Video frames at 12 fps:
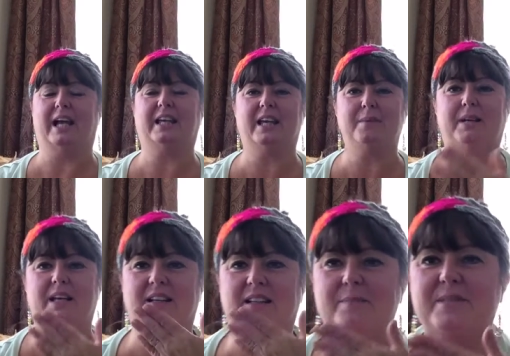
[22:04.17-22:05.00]
I keep
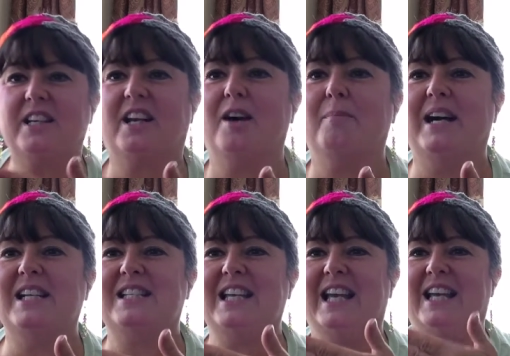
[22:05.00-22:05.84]
getting lipstick on my
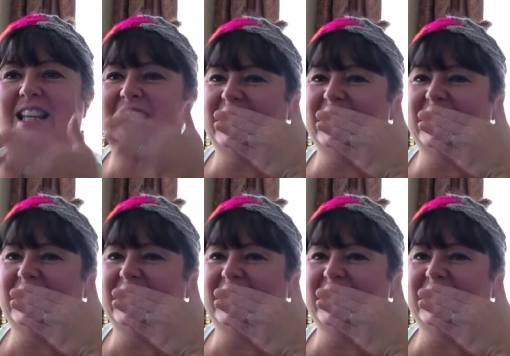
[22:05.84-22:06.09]
teeth.